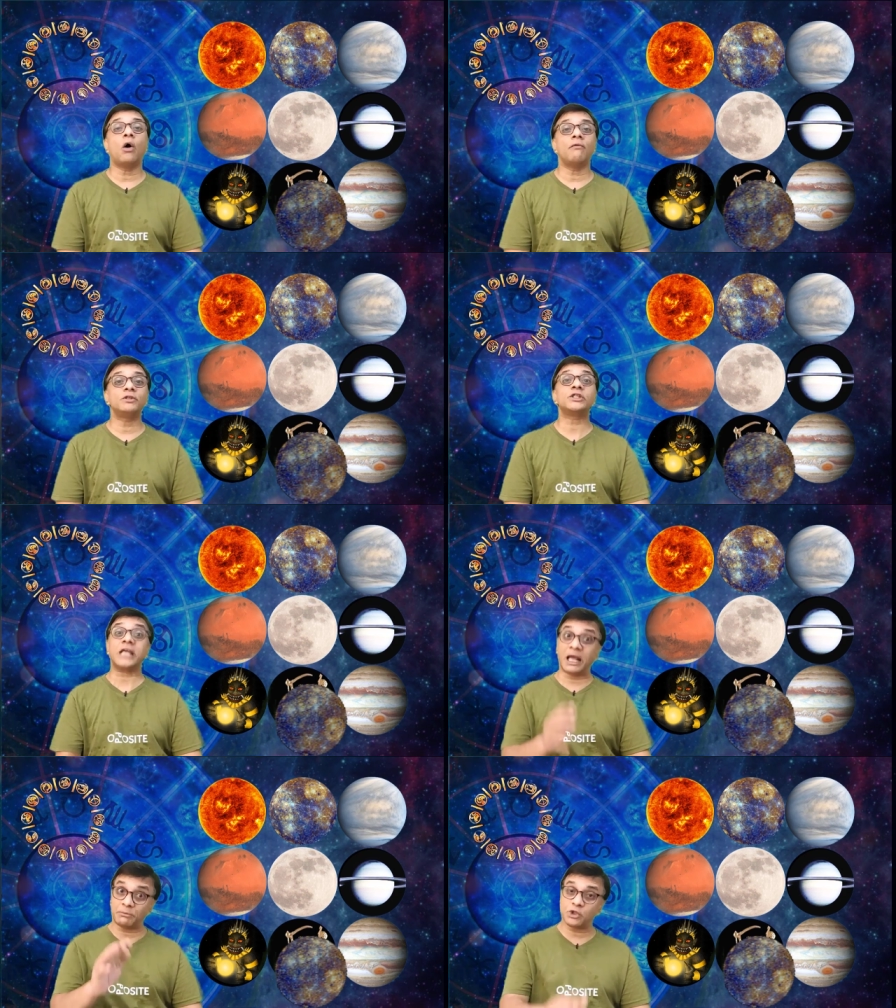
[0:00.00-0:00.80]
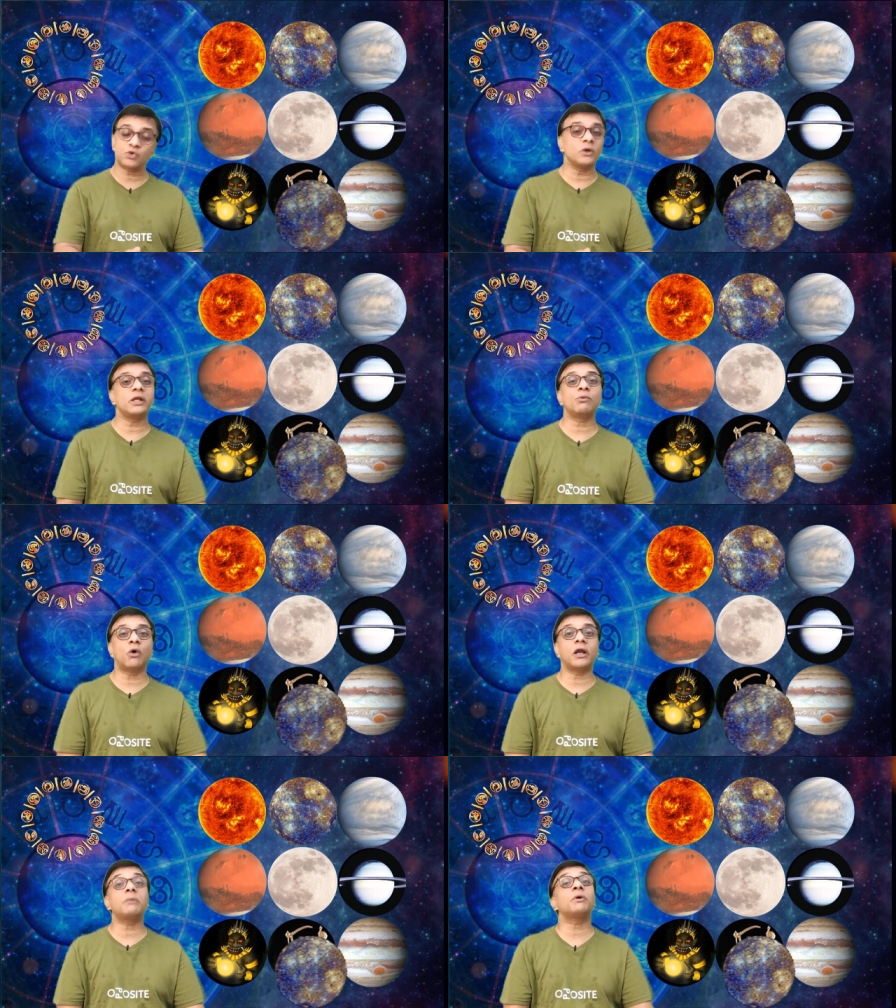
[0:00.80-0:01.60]
or which can be truly
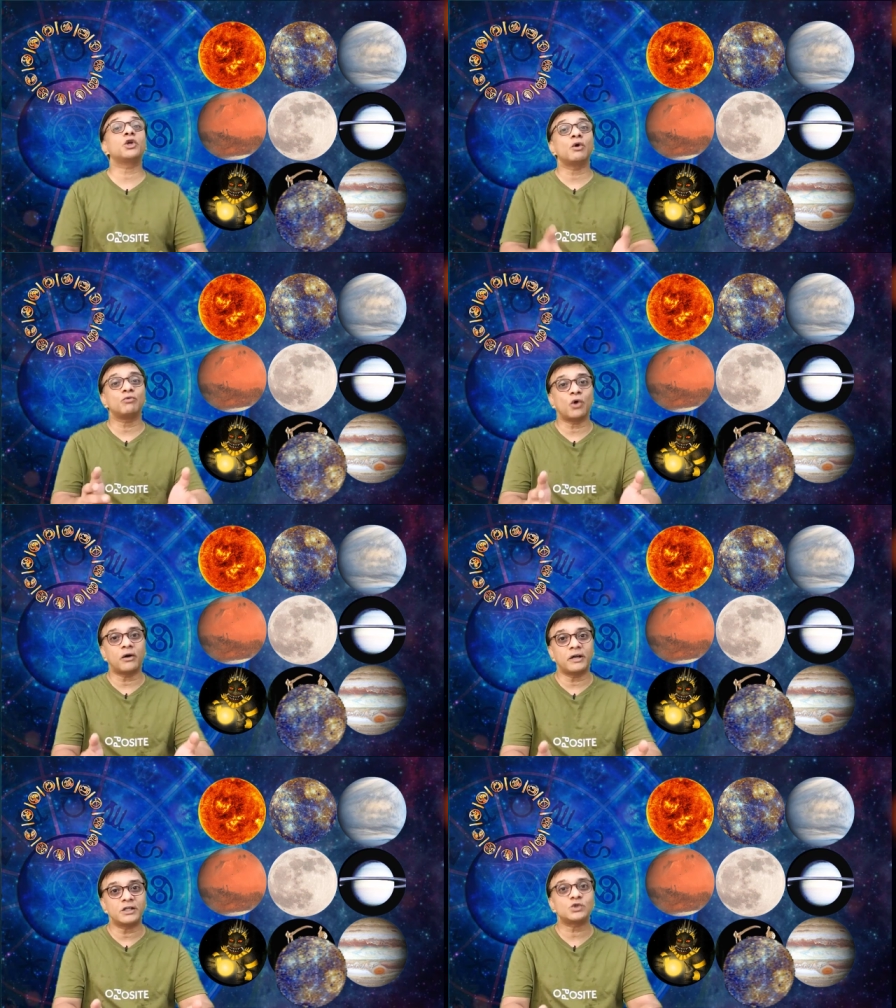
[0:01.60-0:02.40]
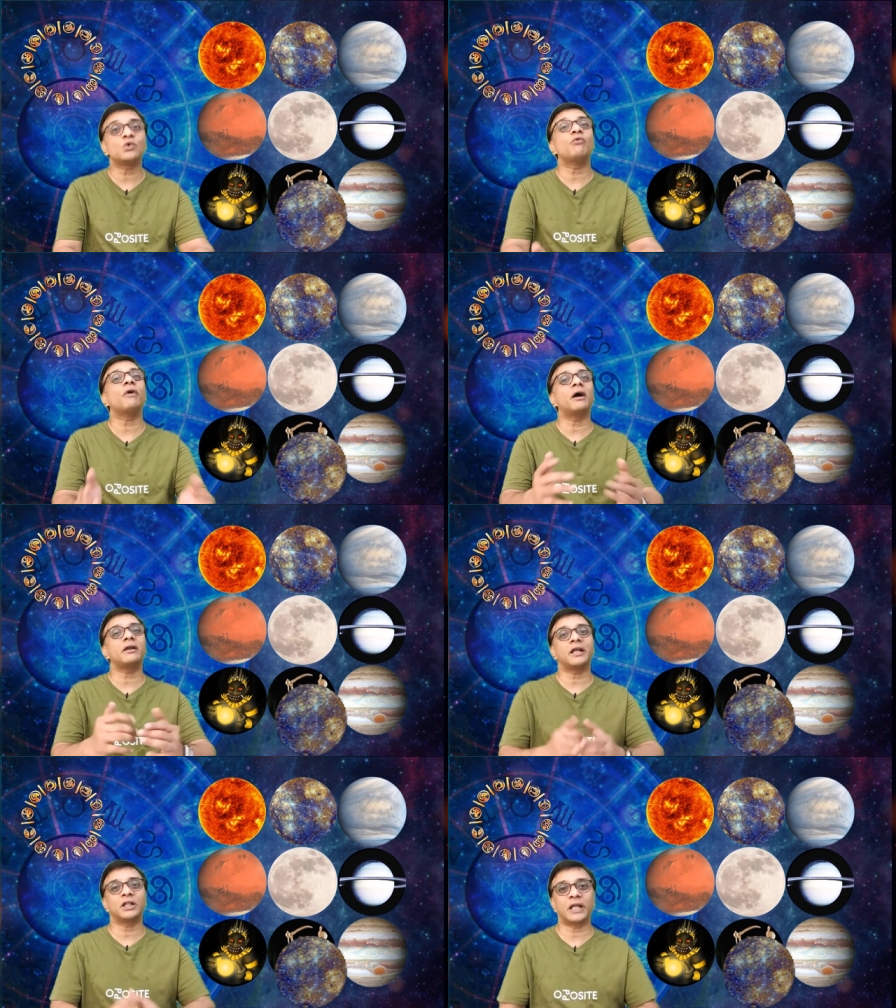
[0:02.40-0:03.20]
rewarding but you have not done so
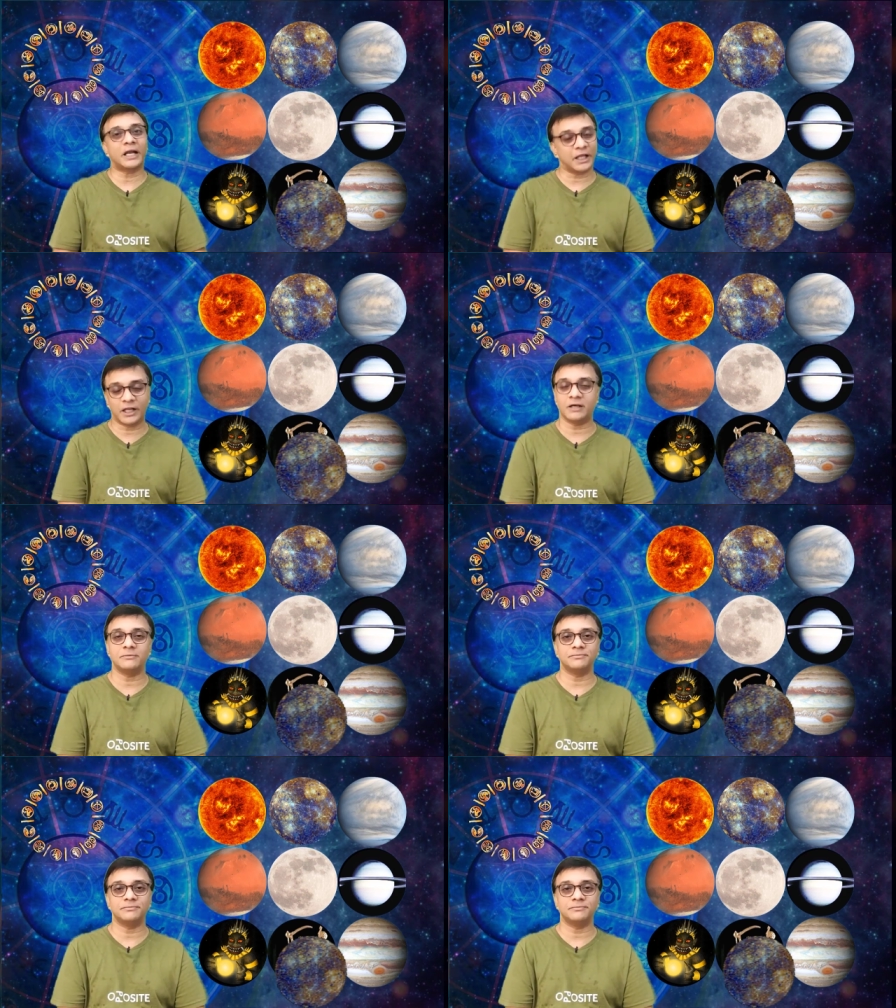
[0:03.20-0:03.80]
far in that area.